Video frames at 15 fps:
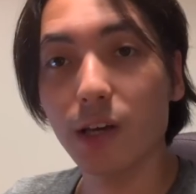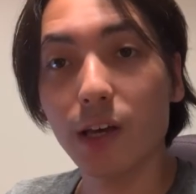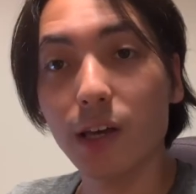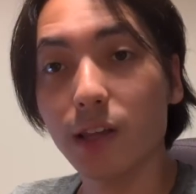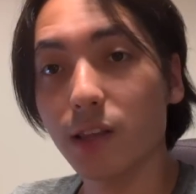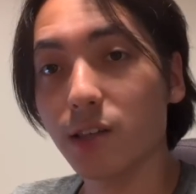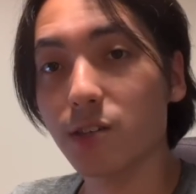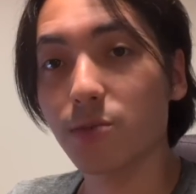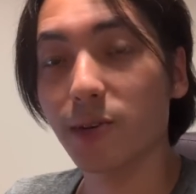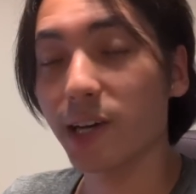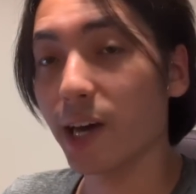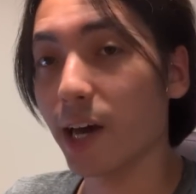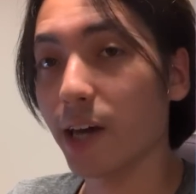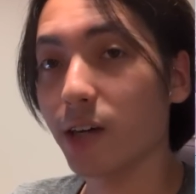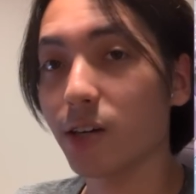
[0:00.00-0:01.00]
In this way,
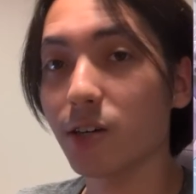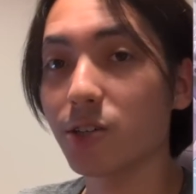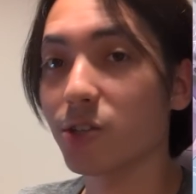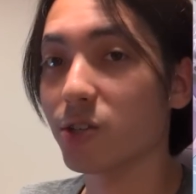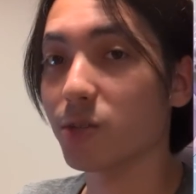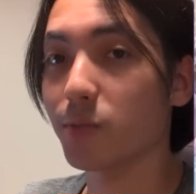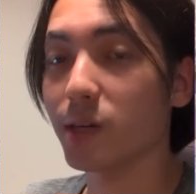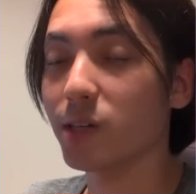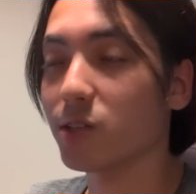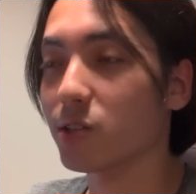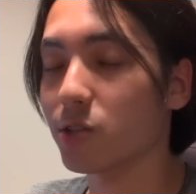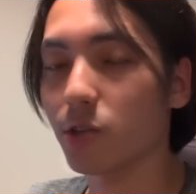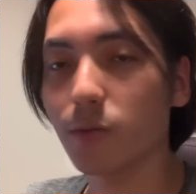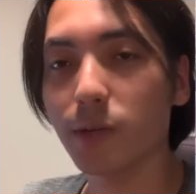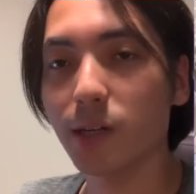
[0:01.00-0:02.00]
Hancock just makes
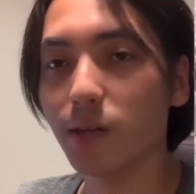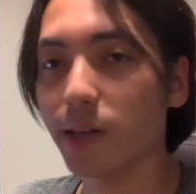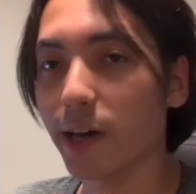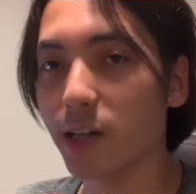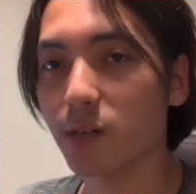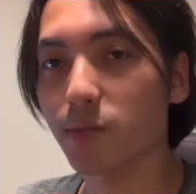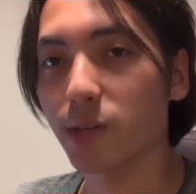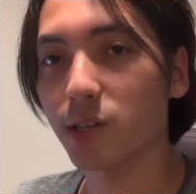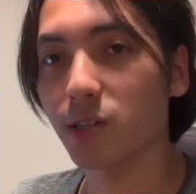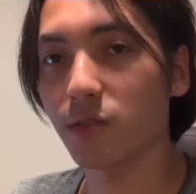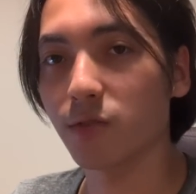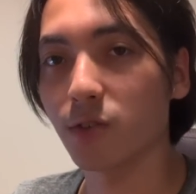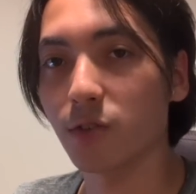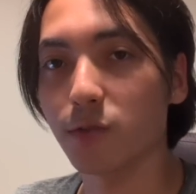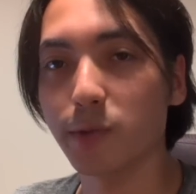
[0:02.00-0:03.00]
so many aspects of
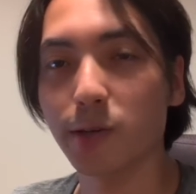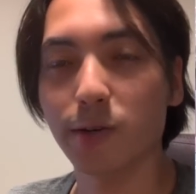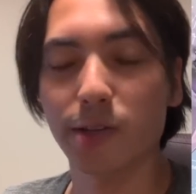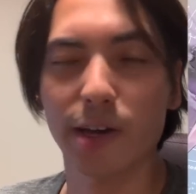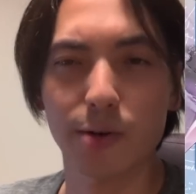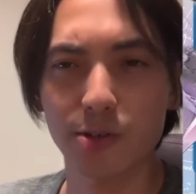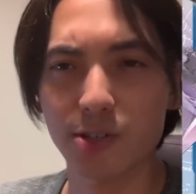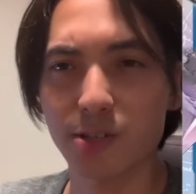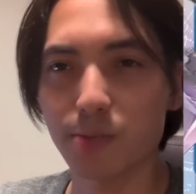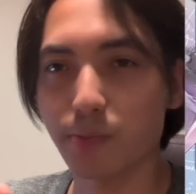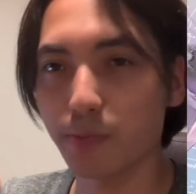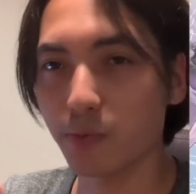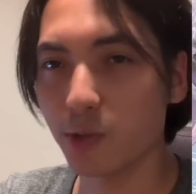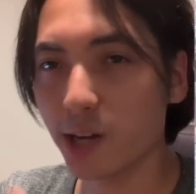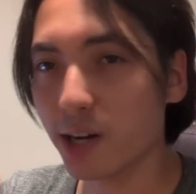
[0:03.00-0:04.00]
Doflamingo that were just
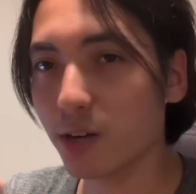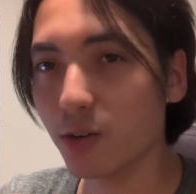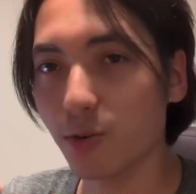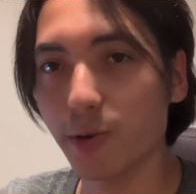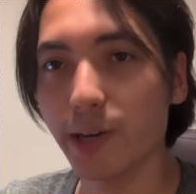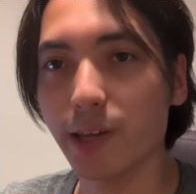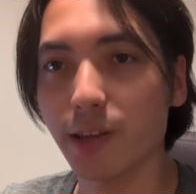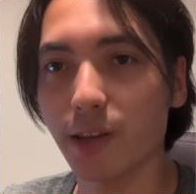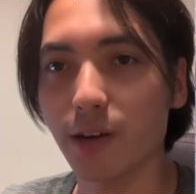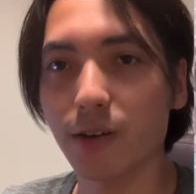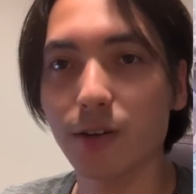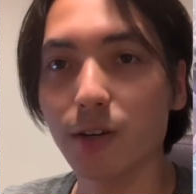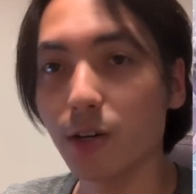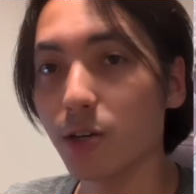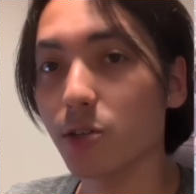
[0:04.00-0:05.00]
not quite
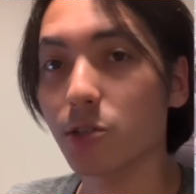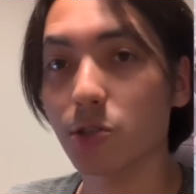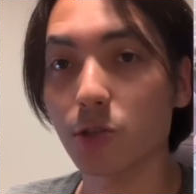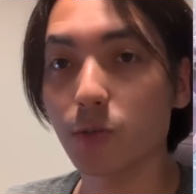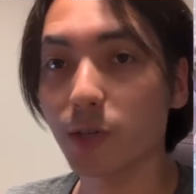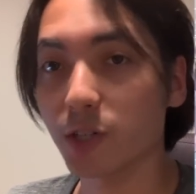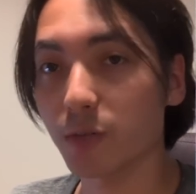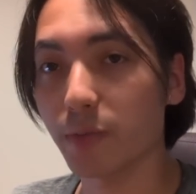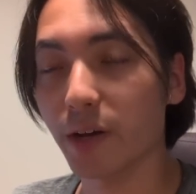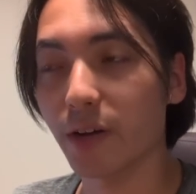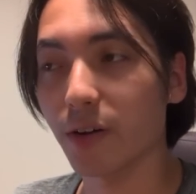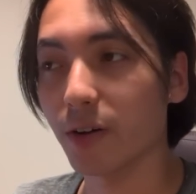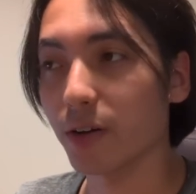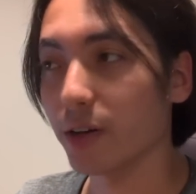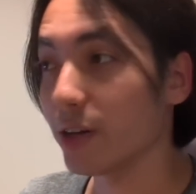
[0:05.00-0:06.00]
there so much
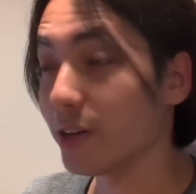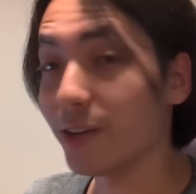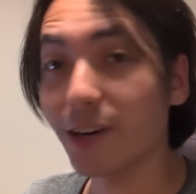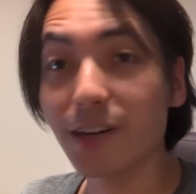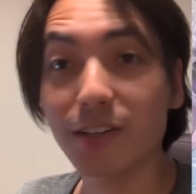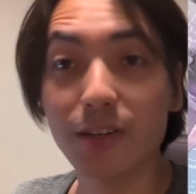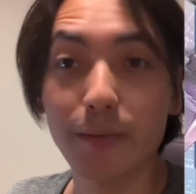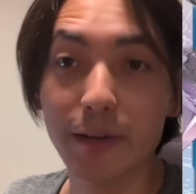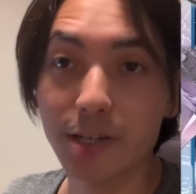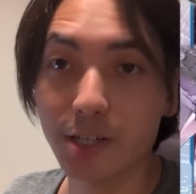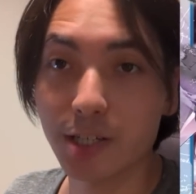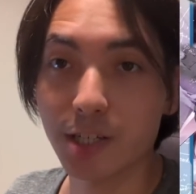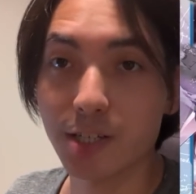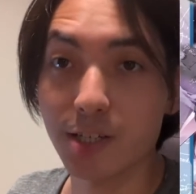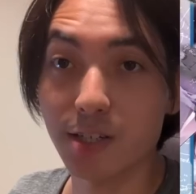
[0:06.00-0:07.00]
better. Not to mention
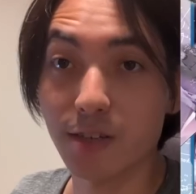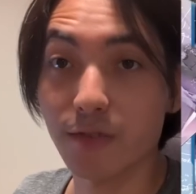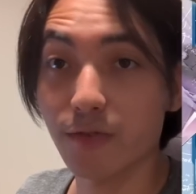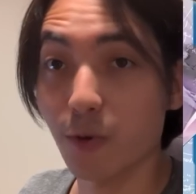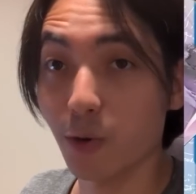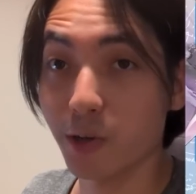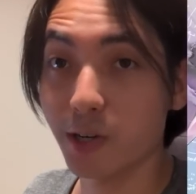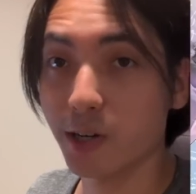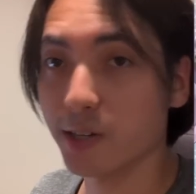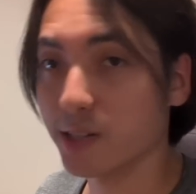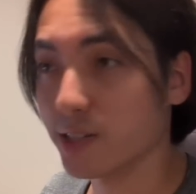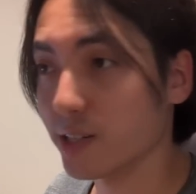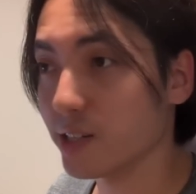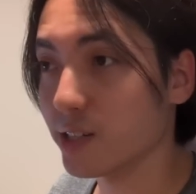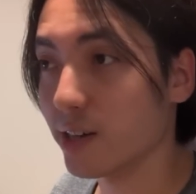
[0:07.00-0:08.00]
that she's a Forecast
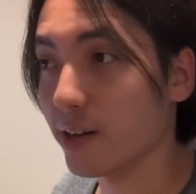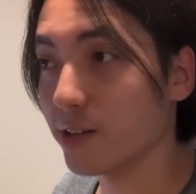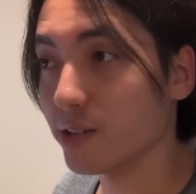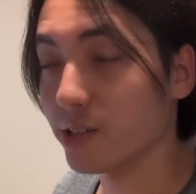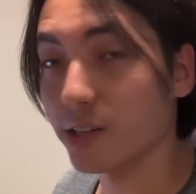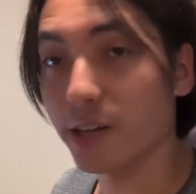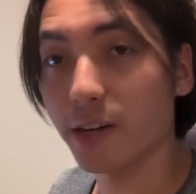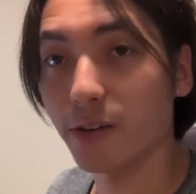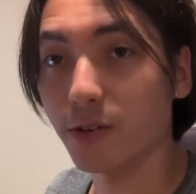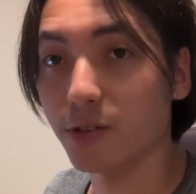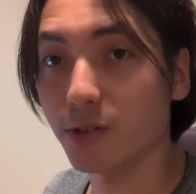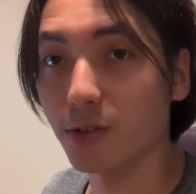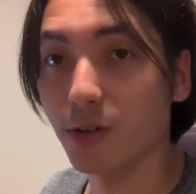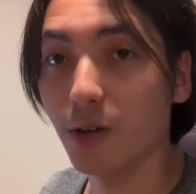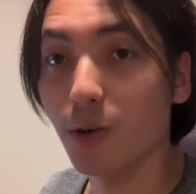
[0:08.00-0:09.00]
6,000
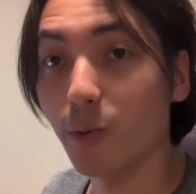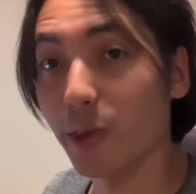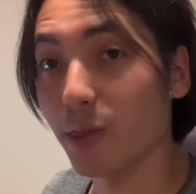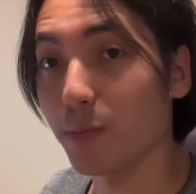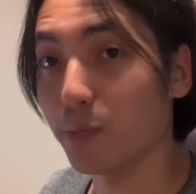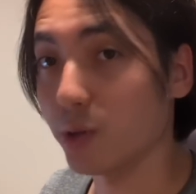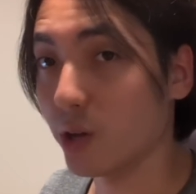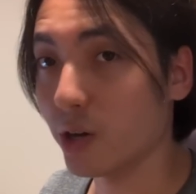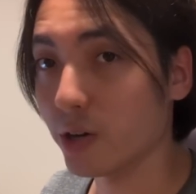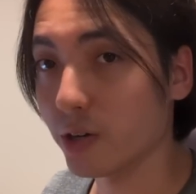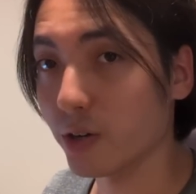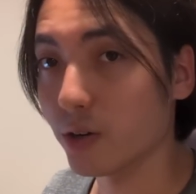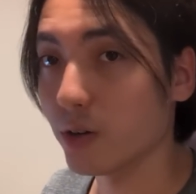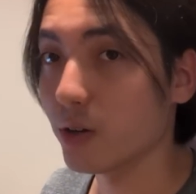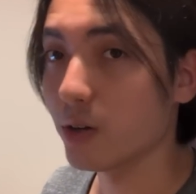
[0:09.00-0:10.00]
character with
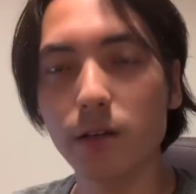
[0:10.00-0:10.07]
blocker.